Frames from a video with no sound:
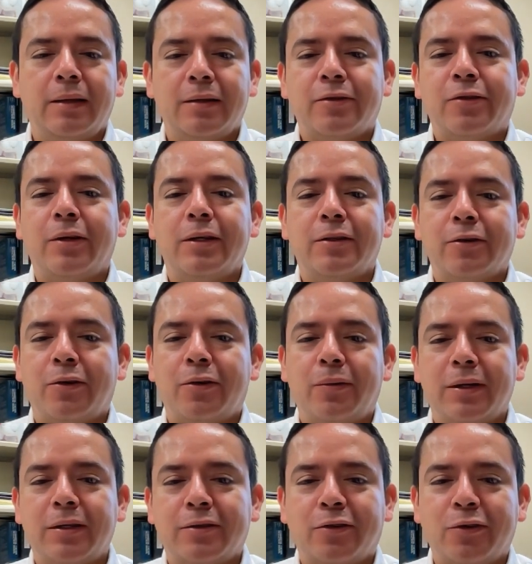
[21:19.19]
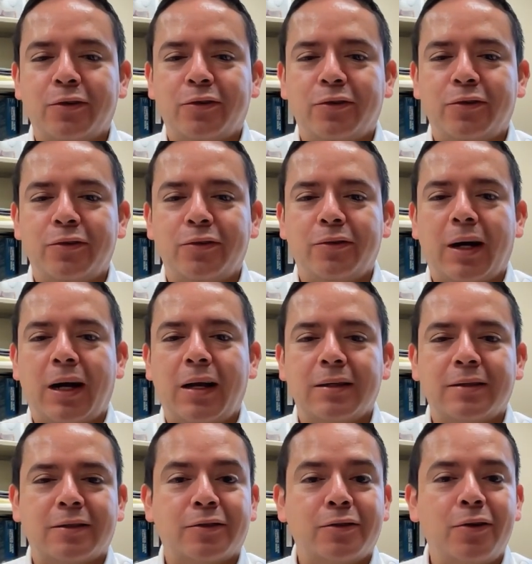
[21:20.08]
So it's always good to
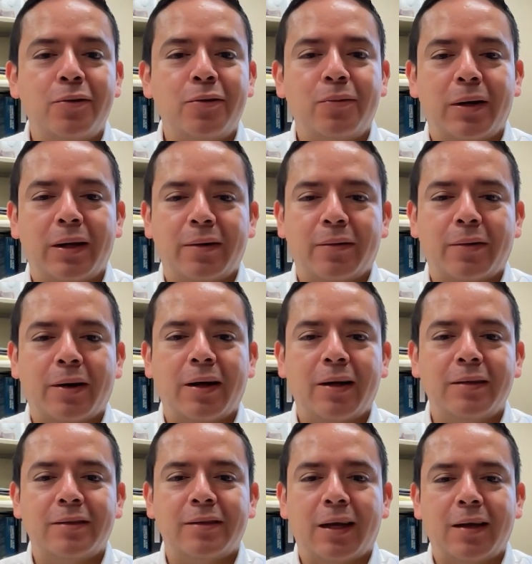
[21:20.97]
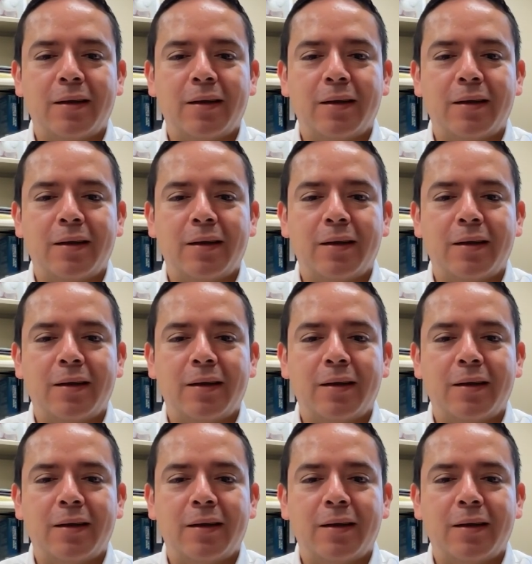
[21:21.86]
ask someone, right?